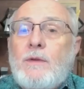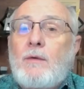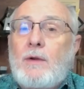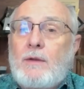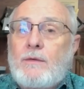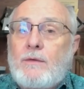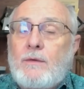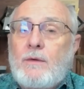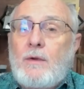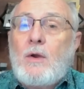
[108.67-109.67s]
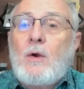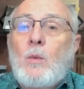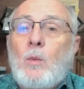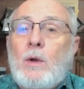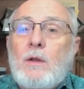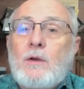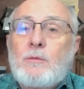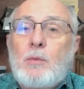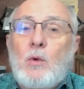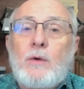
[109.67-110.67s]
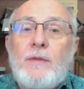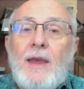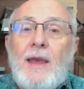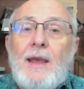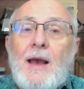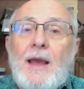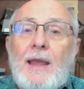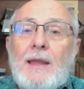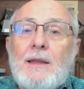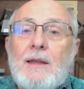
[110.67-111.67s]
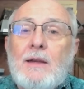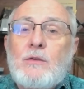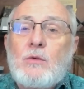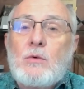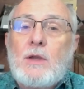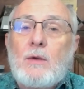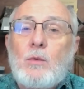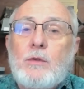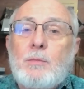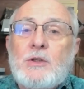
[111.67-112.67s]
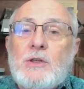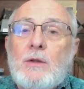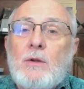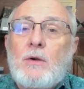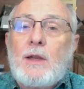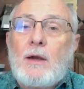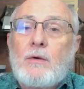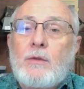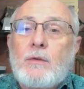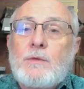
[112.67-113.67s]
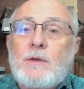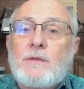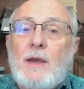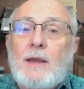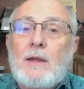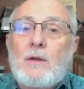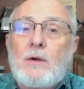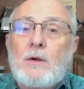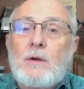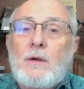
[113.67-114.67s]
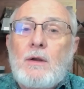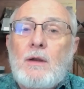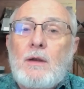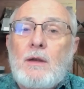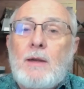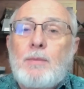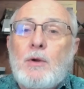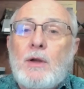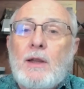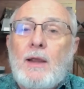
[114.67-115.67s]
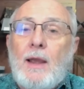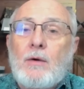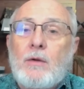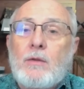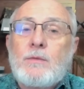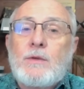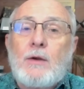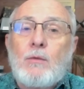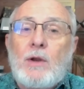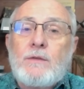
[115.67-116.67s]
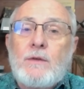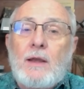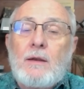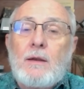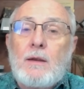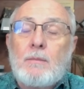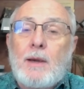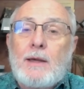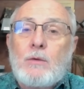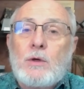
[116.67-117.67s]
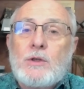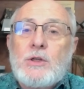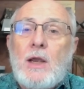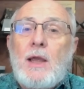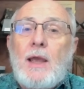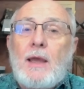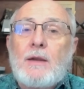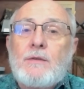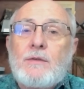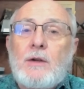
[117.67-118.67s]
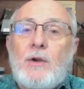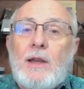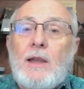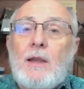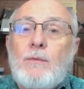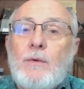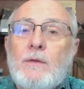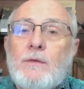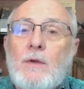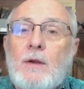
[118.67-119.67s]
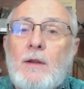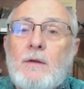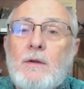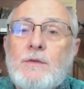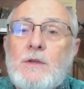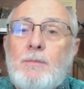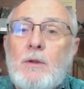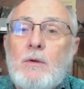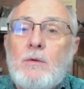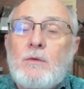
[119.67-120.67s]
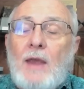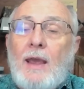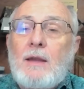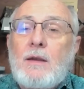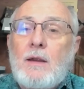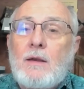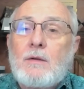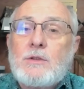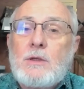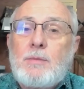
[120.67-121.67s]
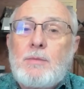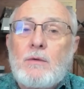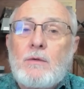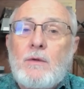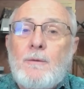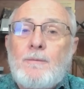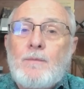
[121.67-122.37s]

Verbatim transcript: series, we'll explore the AI Analytics Toolkit with machine learning algorithms in scikit-learn, deep learning algorithms like ResNet in PyTorch, and accelerating inference on Intel CPUs and Intel GPUs.